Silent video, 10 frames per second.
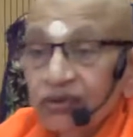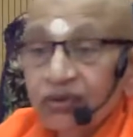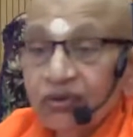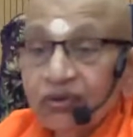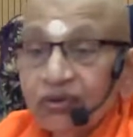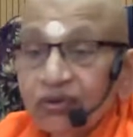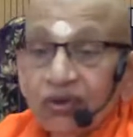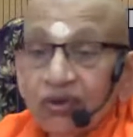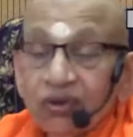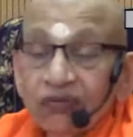knowledge
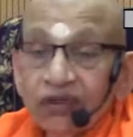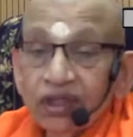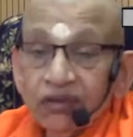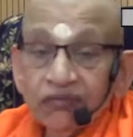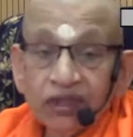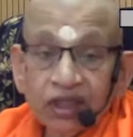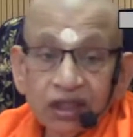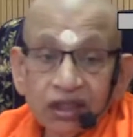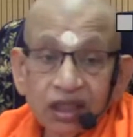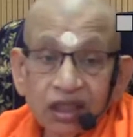that we know
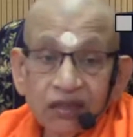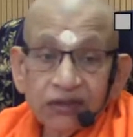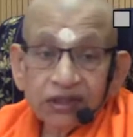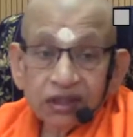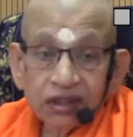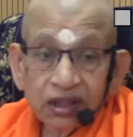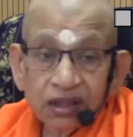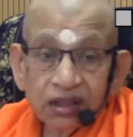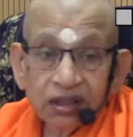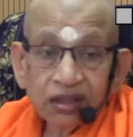always of Ghata
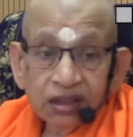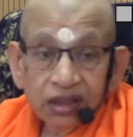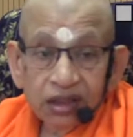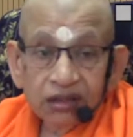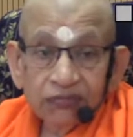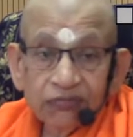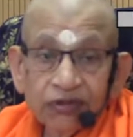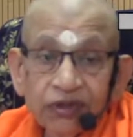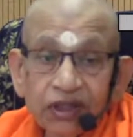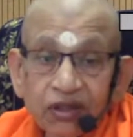Jnana, etc.,
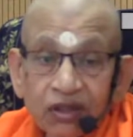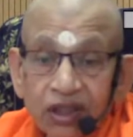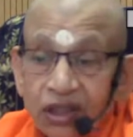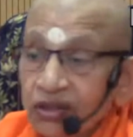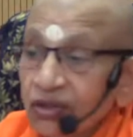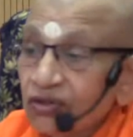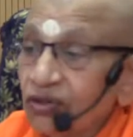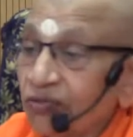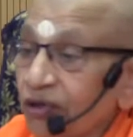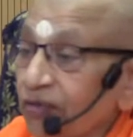is impermanent
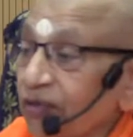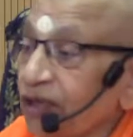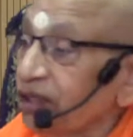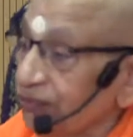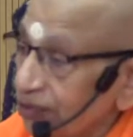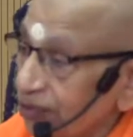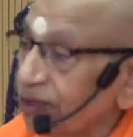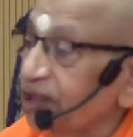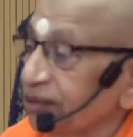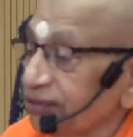knowledge. So
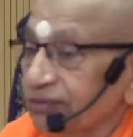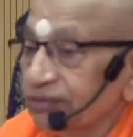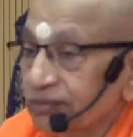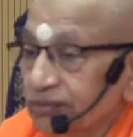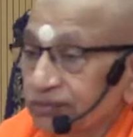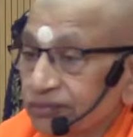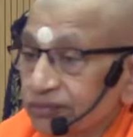Prama is impermanent.